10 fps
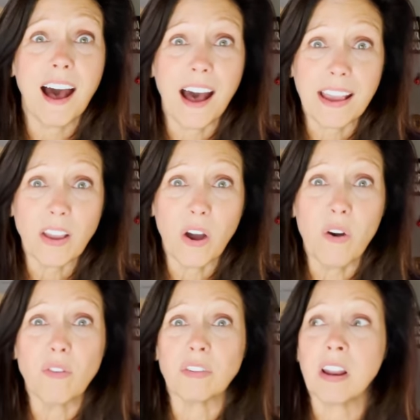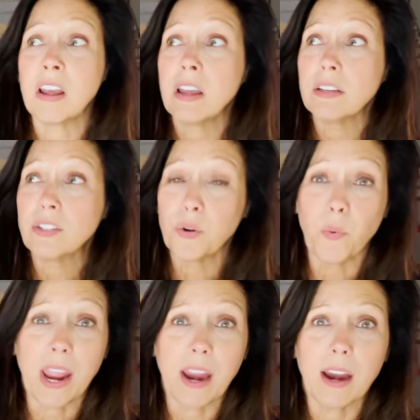I own to
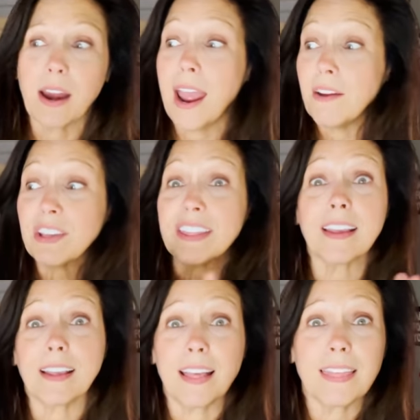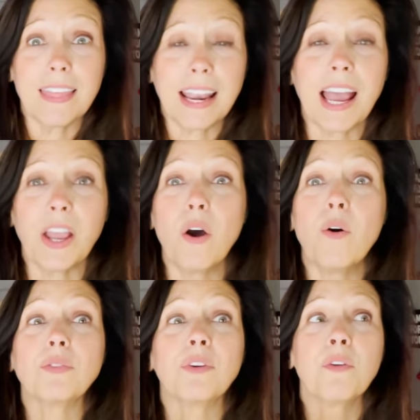wear, everything that I
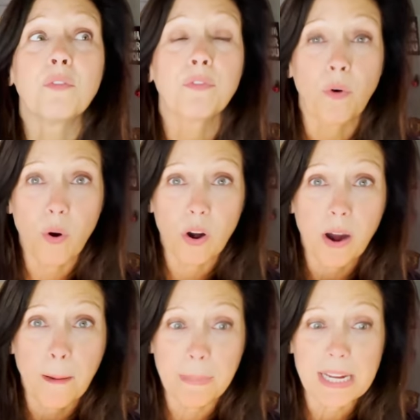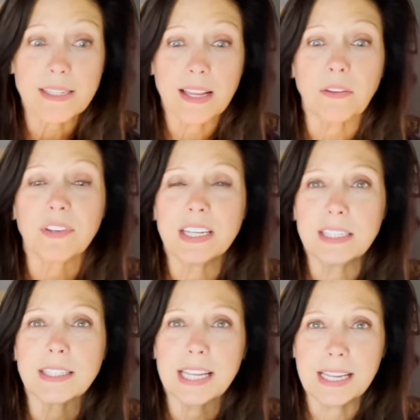own for myself
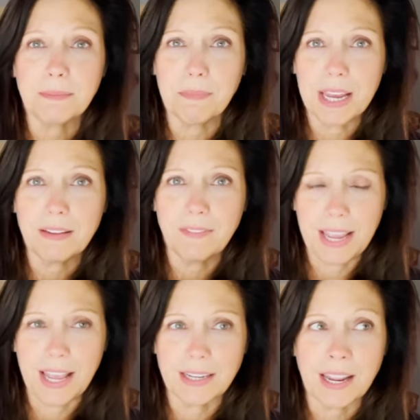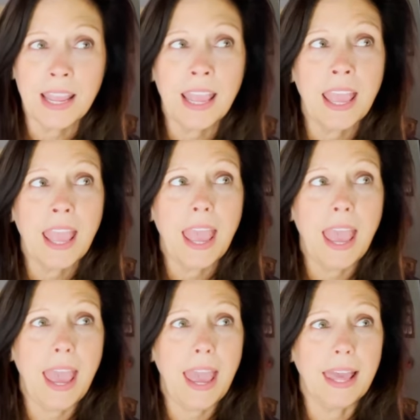is in my van.
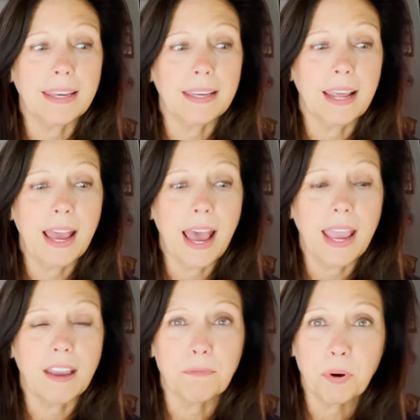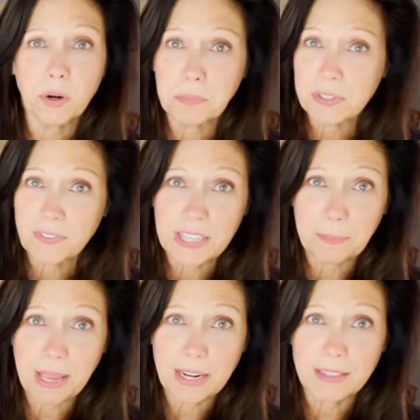And I have purposefully
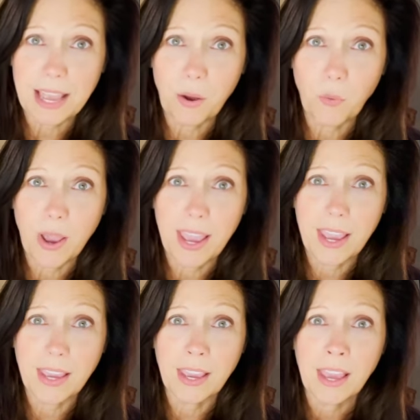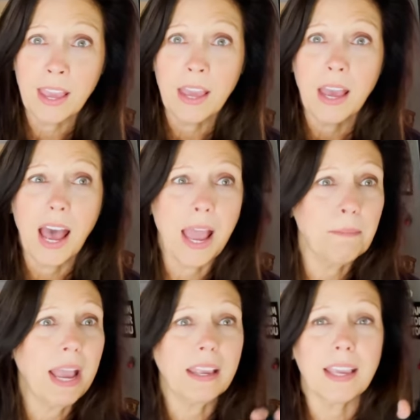made it that way. I
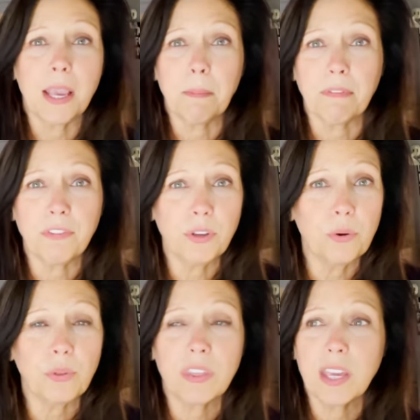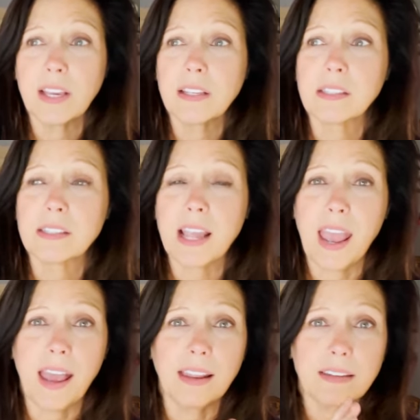might keep a few things
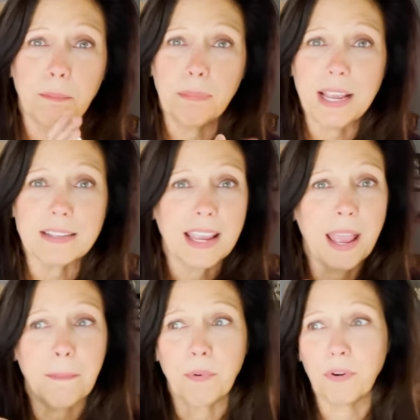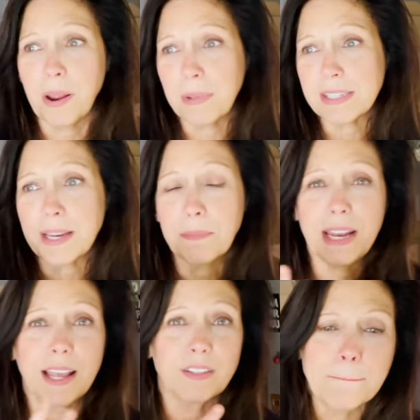at base camp or at my
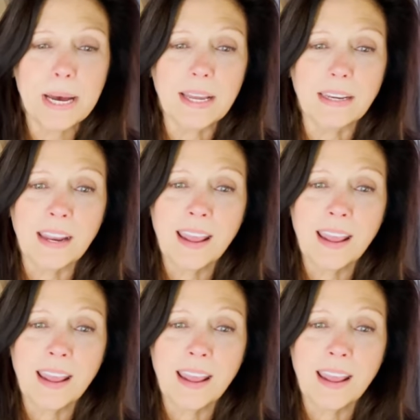stepdad's, but